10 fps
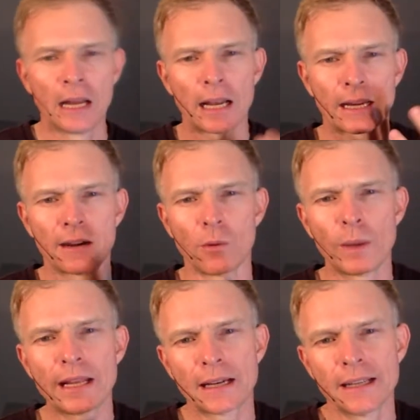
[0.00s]
like a
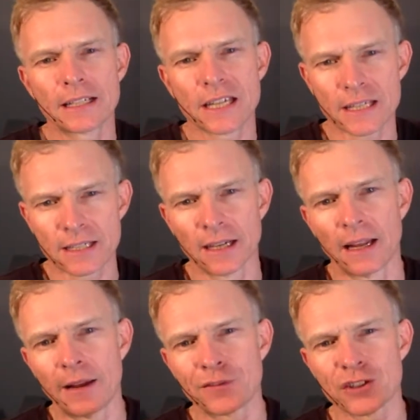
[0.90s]
weekly Chester
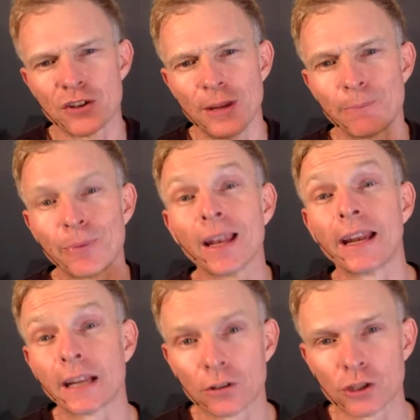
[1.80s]
live stream
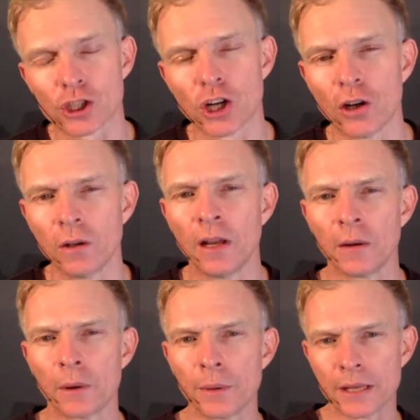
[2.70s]
political show
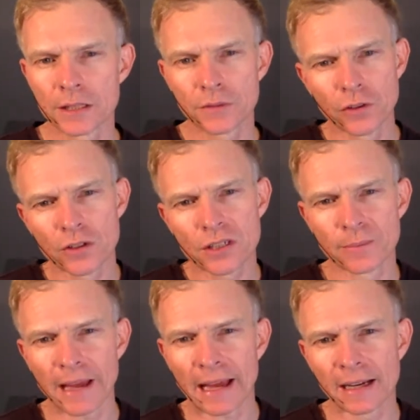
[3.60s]
where we interview
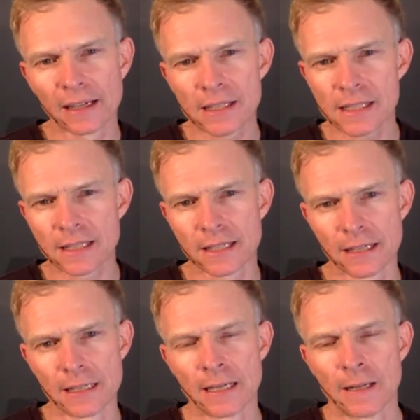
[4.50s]
some analysts
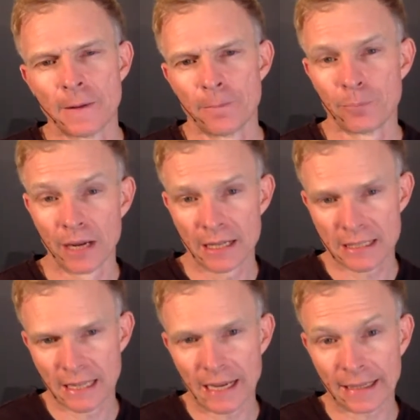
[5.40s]
but
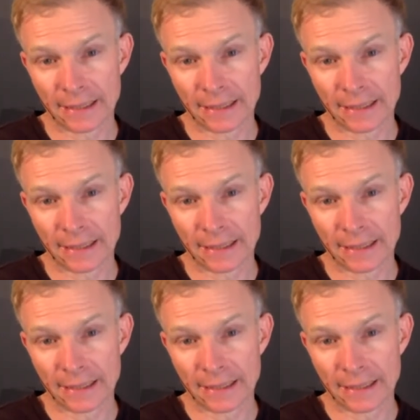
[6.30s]
it's like